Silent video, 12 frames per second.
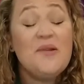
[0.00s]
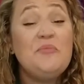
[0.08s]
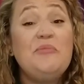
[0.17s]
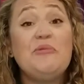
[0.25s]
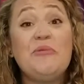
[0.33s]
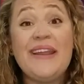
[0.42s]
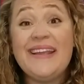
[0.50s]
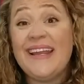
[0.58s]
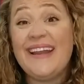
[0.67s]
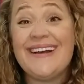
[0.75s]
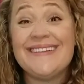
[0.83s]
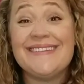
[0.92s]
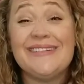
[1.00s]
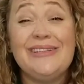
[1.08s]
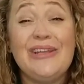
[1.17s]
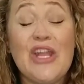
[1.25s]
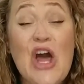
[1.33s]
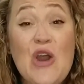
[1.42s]
bringing us a
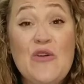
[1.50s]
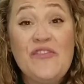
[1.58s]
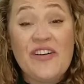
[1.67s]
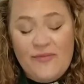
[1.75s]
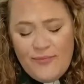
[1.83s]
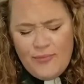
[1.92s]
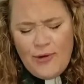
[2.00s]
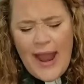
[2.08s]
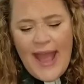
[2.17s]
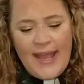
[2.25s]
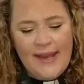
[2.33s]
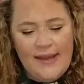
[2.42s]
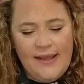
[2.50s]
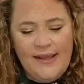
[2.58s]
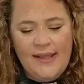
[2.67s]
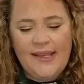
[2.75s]
loaf of bread.